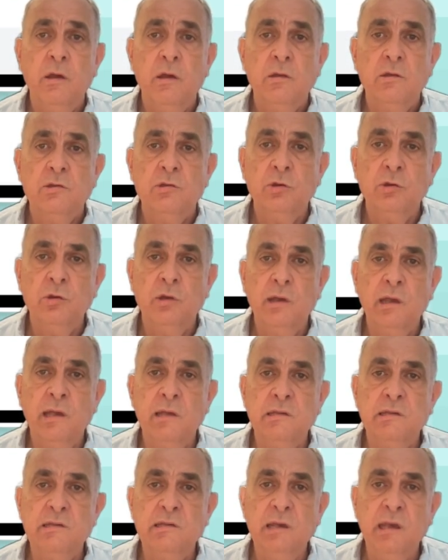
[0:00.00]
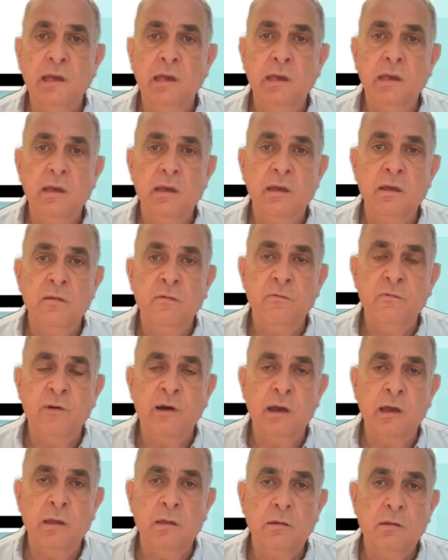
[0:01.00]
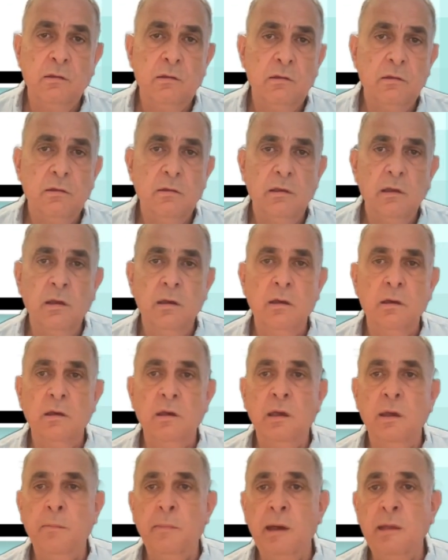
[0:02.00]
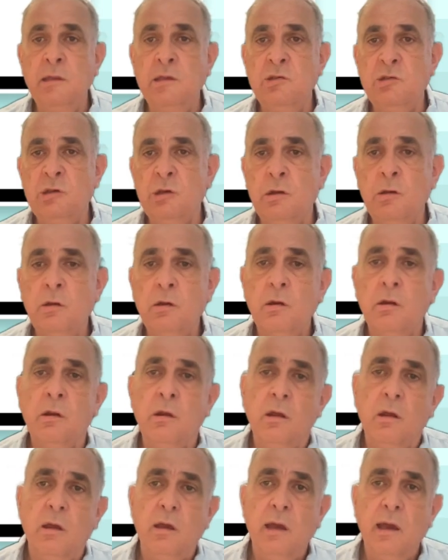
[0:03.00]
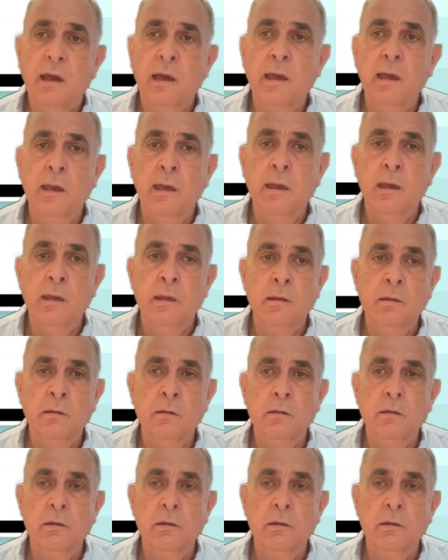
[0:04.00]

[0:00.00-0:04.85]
So you can say invite a manager, and